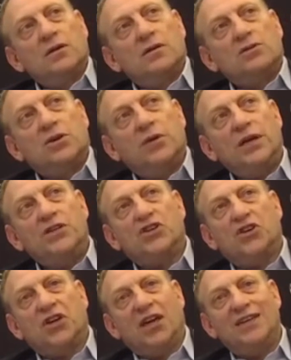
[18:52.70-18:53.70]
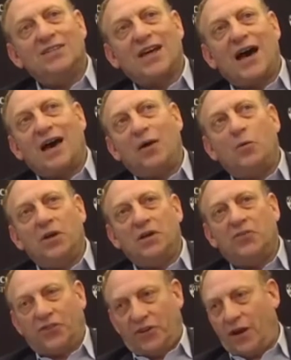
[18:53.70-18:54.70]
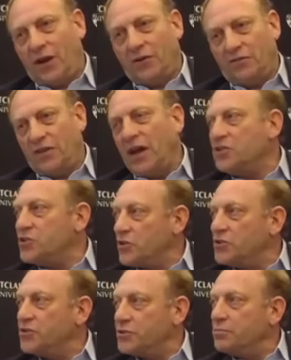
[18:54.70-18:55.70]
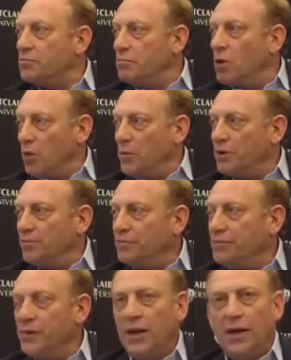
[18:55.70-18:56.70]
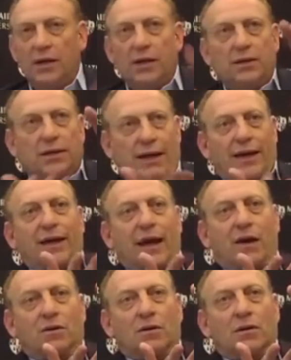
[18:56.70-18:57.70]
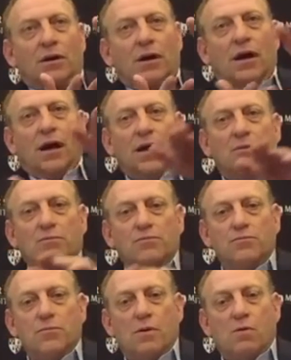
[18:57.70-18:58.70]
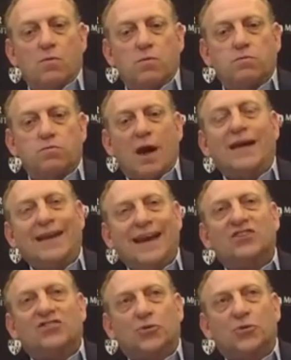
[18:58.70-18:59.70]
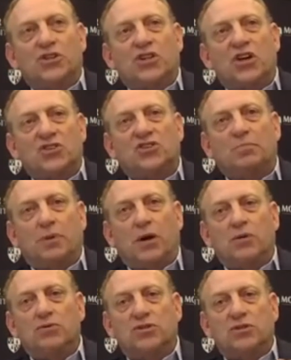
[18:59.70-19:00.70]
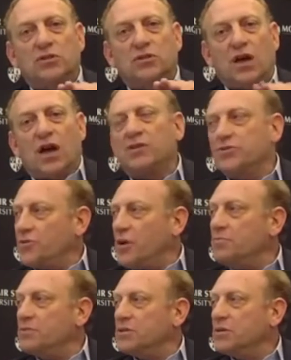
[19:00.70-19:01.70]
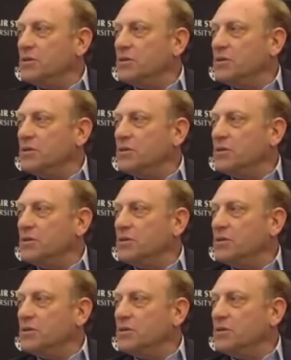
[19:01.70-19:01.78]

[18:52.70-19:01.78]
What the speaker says: So he took his eyewitness account of that church moment, and he laid it out, and right next to it juxtaposed Donald Trump's